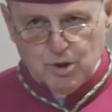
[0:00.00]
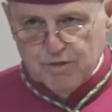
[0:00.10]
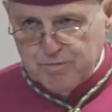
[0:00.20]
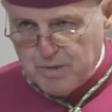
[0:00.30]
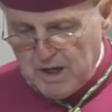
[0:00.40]

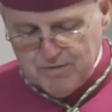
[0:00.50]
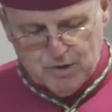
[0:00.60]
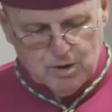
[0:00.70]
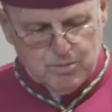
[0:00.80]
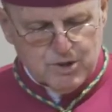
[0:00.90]
Book of
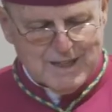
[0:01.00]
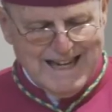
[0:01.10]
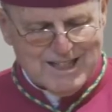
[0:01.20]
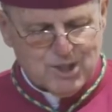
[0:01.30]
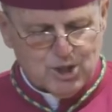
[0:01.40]
Proverbs
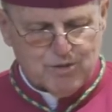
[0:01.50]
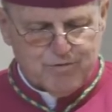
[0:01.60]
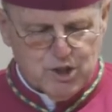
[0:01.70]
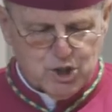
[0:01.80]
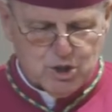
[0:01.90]
As the
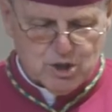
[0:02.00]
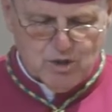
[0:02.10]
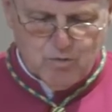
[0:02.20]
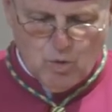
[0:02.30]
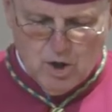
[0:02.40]

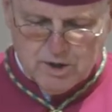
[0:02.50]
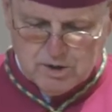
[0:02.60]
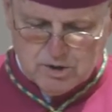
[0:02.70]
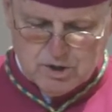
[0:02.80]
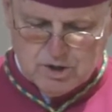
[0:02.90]
divisions of
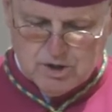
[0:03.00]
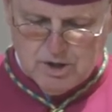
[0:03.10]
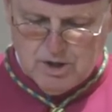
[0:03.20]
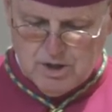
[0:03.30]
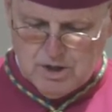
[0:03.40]
waters,
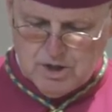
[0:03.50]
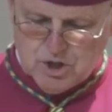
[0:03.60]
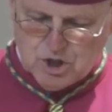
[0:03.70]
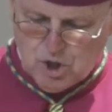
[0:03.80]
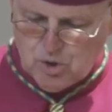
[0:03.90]

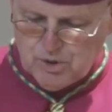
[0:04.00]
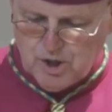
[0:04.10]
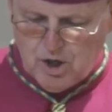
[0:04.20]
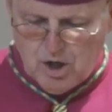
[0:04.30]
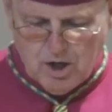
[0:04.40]
so
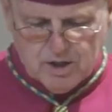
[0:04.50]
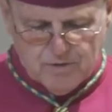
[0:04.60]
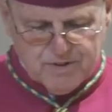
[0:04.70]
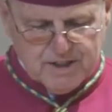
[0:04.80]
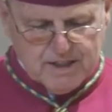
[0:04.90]
the
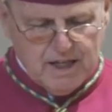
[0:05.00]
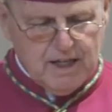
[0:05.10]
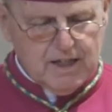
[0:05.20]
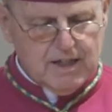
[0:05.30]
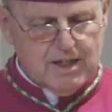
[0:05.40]
heart of the
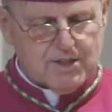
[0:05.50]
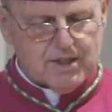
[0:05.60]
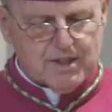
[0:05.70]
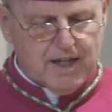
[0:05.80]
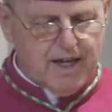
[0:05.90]
king
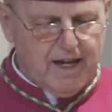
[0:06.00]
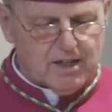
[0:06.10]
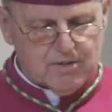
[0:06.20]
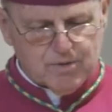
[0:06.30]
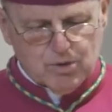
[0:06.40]
is in the
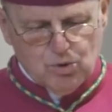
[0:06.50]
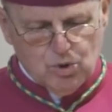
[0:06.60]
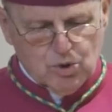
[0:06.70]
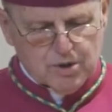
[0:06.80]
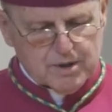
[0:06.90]
hand of the
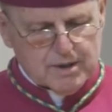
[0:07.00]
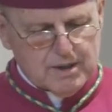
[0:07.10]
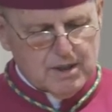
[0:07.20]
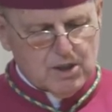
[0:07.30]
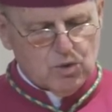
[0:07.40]
Lord.
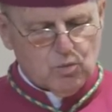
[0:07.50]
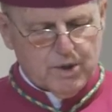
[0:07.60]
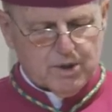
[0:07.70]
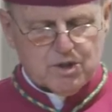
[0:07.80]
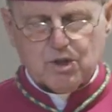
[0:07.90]

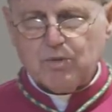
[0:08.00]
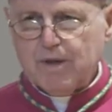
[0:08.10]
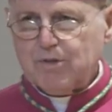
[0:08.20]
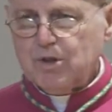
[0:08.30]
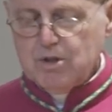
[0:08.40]

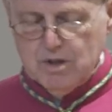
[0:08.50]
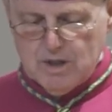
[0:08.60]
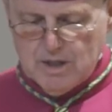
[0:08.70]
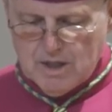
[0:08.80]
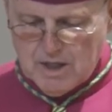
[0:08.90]

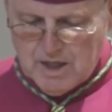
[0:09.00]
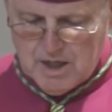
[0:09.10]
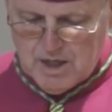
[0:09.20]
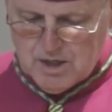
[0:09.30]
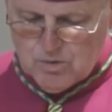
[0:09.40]
Whithersoever
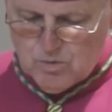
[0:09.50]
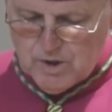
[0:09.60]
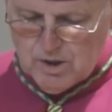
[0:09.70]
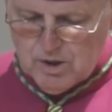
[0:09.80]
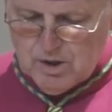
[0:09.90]
he
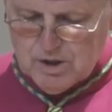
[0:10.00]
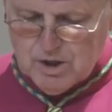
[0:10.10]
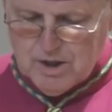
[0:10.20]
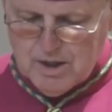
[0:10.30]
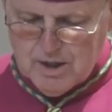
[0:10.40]
will,
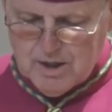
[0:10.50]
